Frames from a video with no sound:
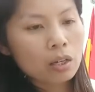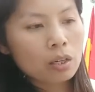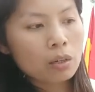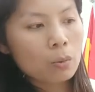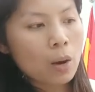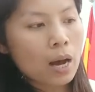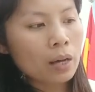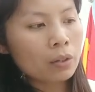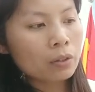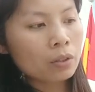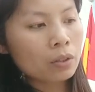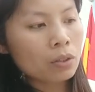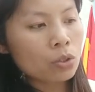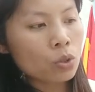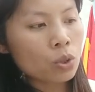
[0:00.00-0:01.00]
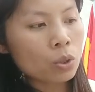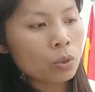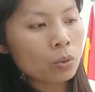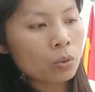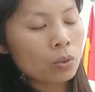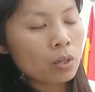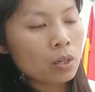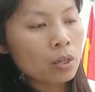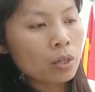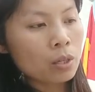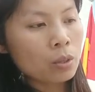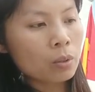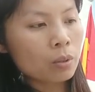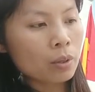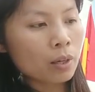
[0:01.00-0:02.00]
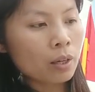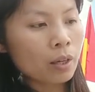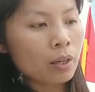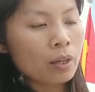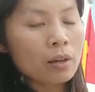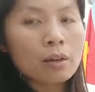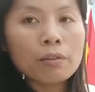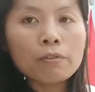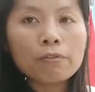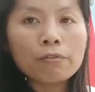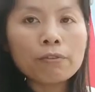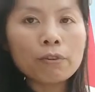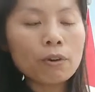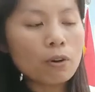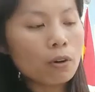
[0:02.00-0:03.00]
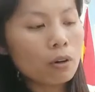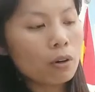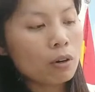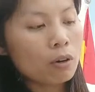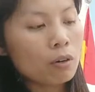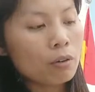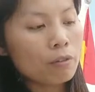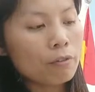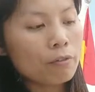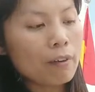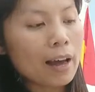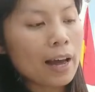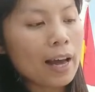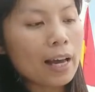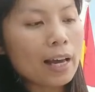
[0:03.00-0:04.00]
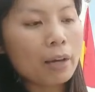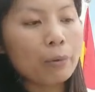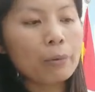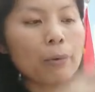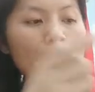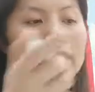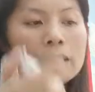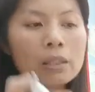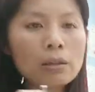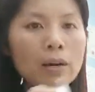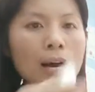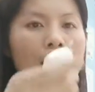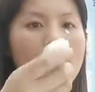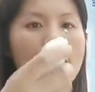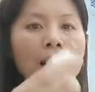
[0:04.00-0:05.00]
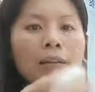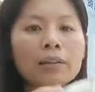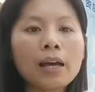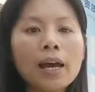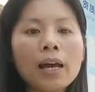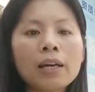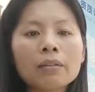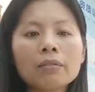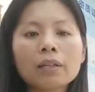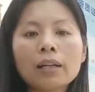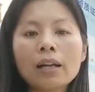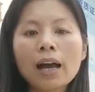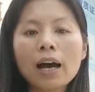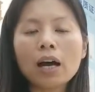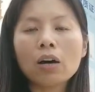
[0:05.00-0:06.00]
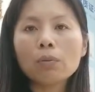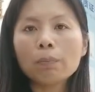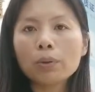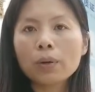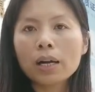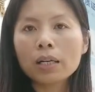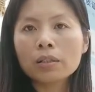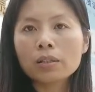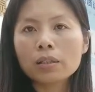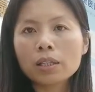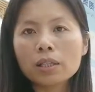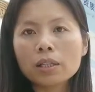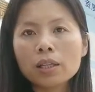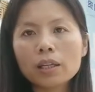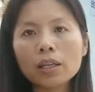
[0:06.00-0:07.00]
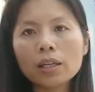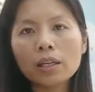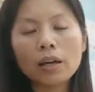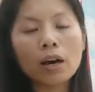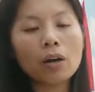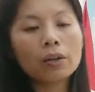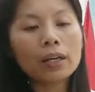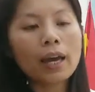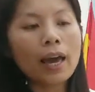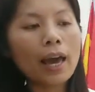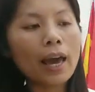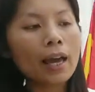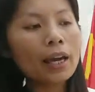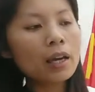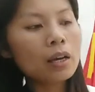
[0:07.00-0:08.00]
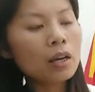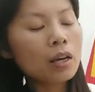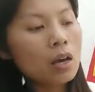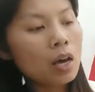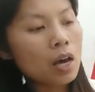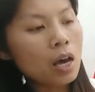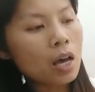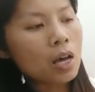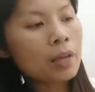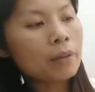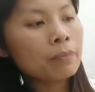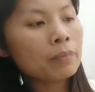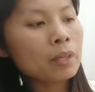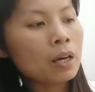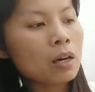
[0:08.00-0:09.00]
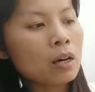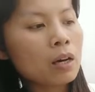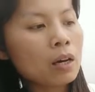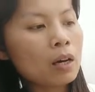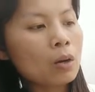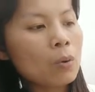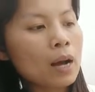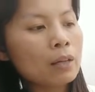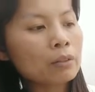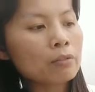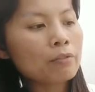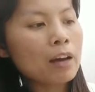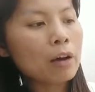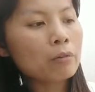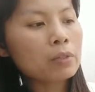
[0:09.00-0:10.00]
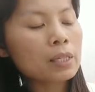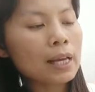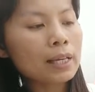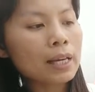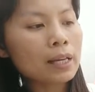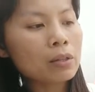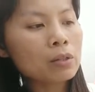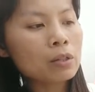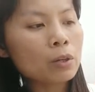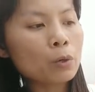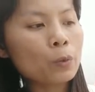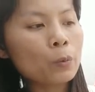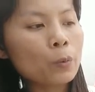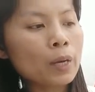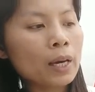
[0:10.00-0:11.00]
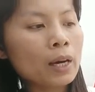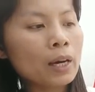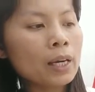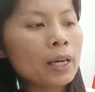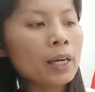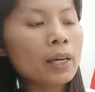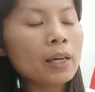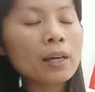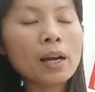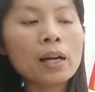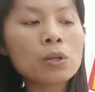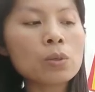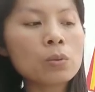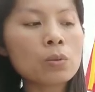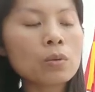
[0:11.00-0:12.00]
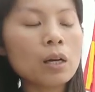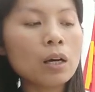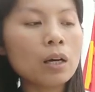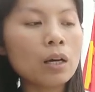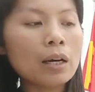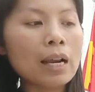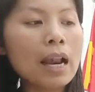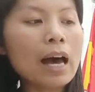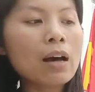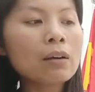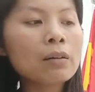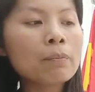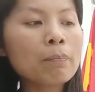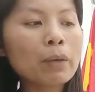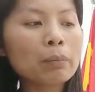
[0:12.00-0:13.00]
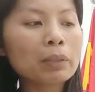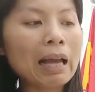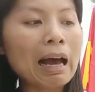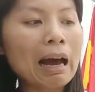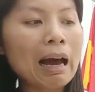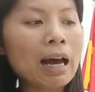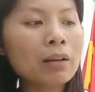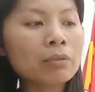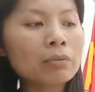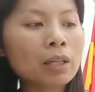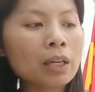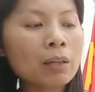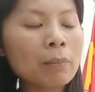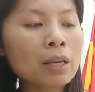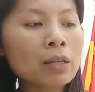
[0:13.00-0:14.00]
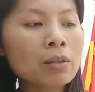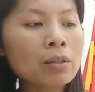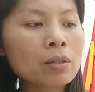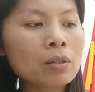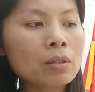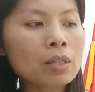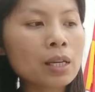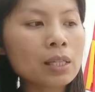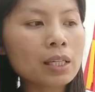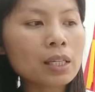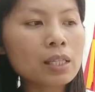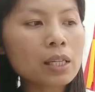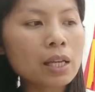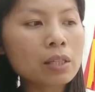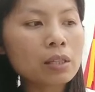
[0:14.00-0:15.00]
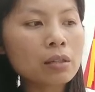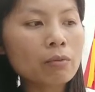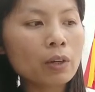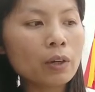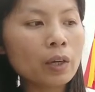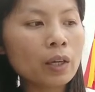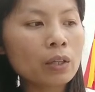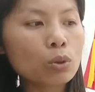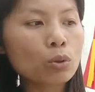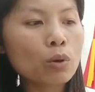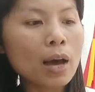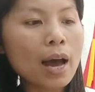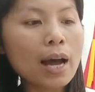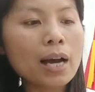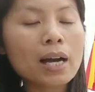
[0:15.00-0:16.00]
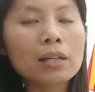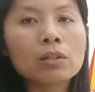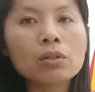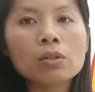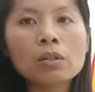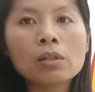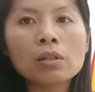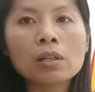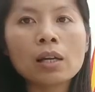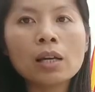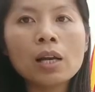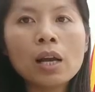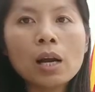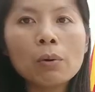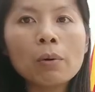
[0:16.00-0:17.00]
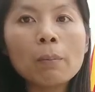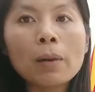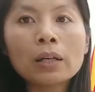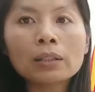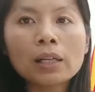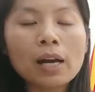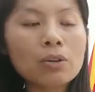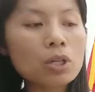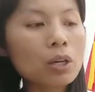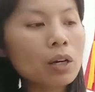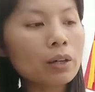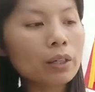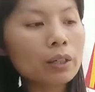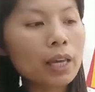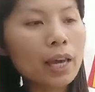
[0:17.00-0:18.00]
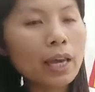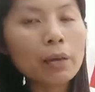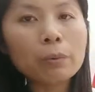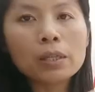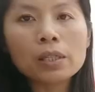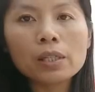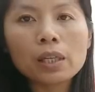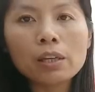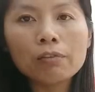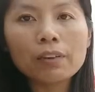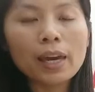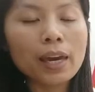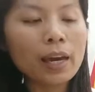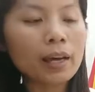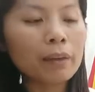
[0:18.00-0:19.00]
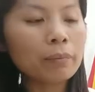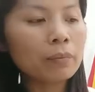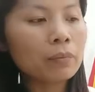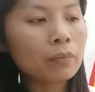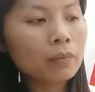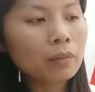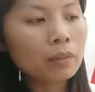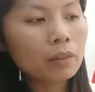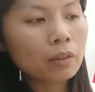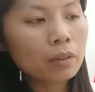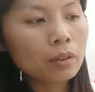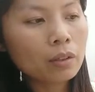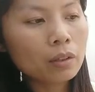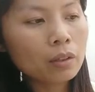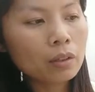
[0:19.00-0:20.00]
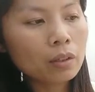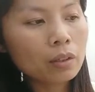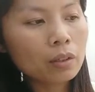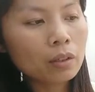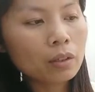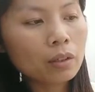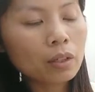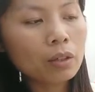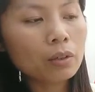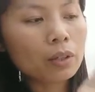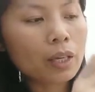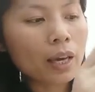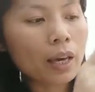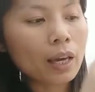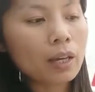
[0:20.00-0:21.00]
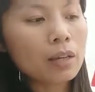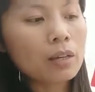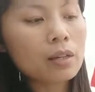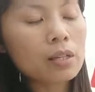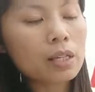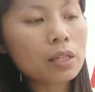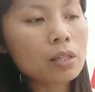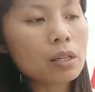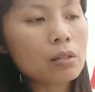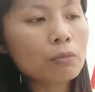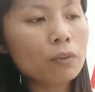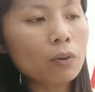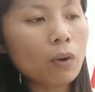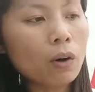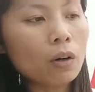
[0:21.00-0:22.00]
One, two, three, four, five. Release your hand and now press this key, okay? And uh, around five seconds, you will hear a uh, long big tone. It means that successfully to add this uh, remote controller, okay? We see if can. Okay, successful.